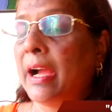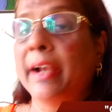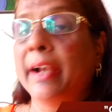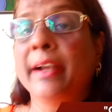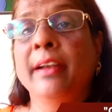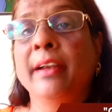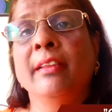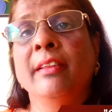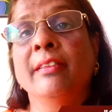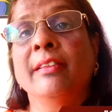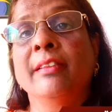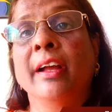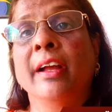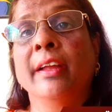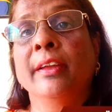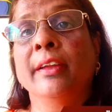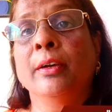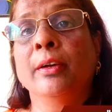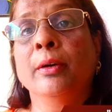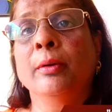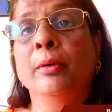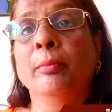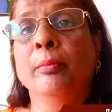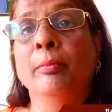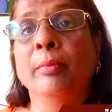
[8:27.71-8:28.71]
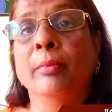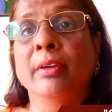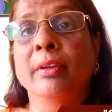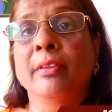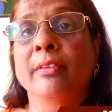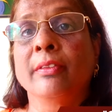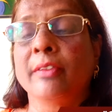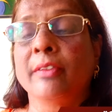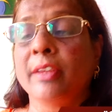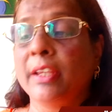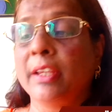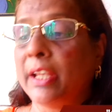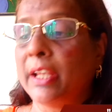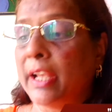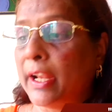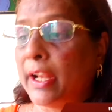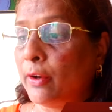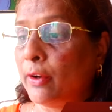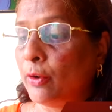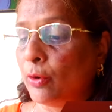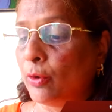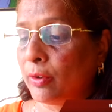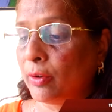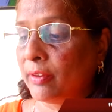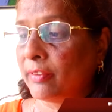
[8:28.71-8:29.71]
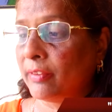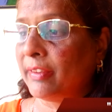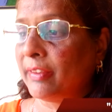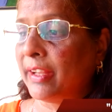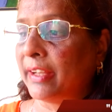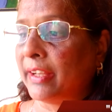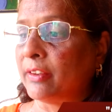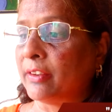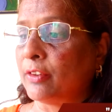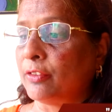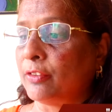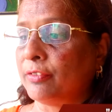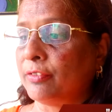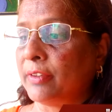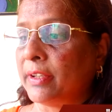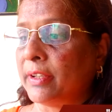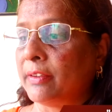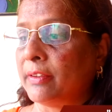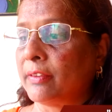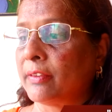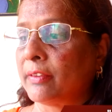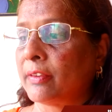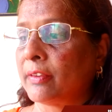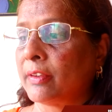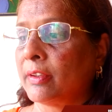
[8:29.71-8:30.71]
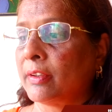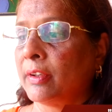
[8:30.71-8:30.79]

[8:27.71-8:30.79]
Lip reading: "I desire mercy and not sacrifice."